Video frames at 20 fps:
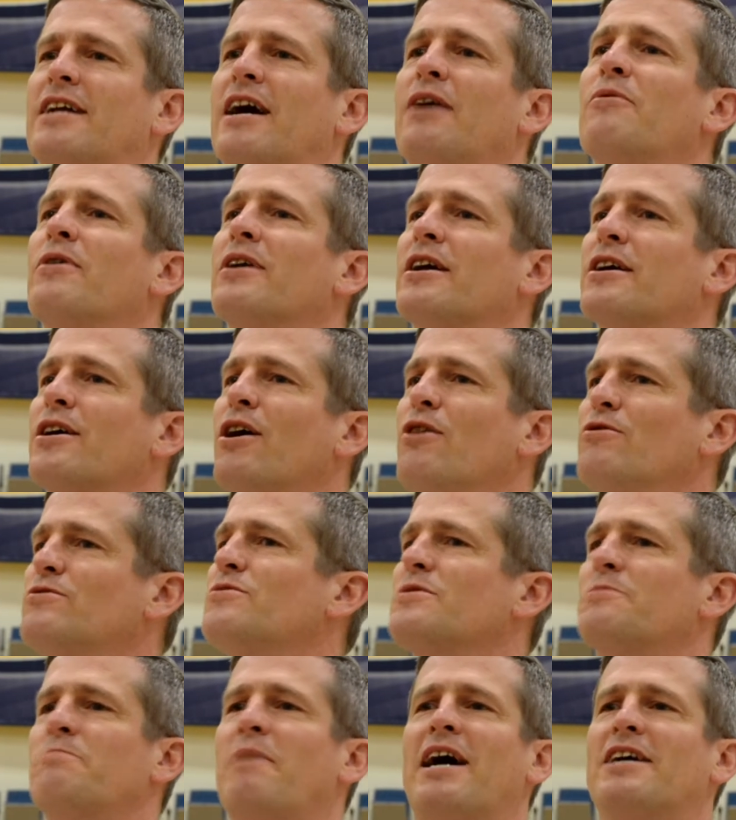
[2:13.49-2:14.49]
I want to coach
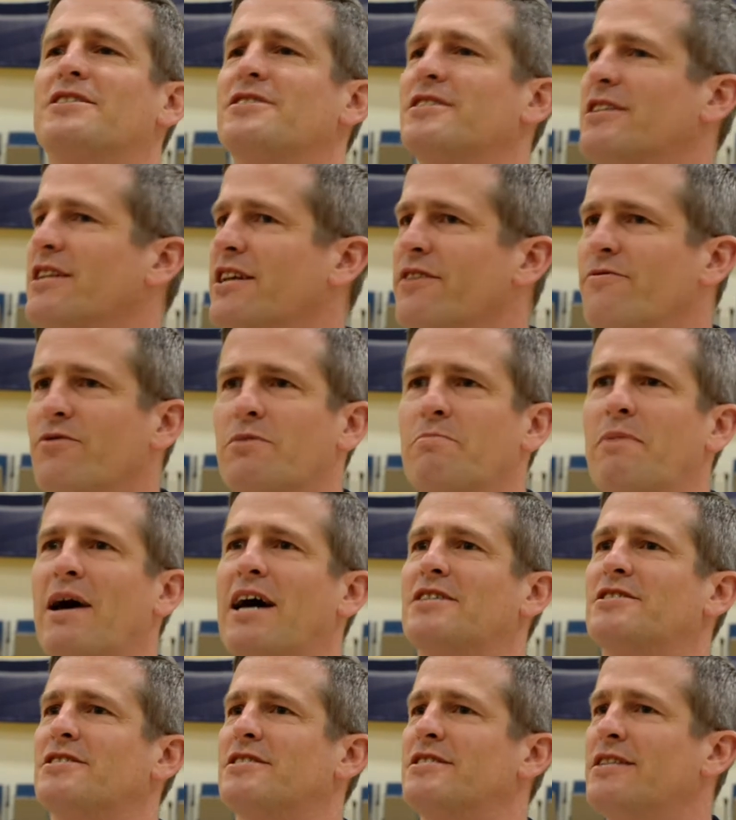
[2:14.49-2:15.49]
with passion, live with
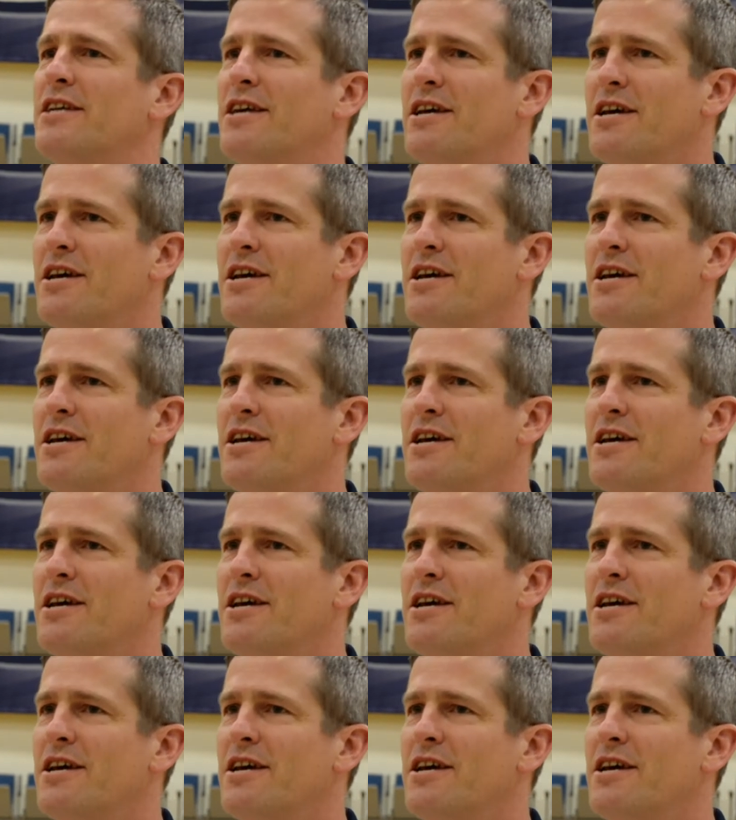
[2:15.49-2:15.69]
passion,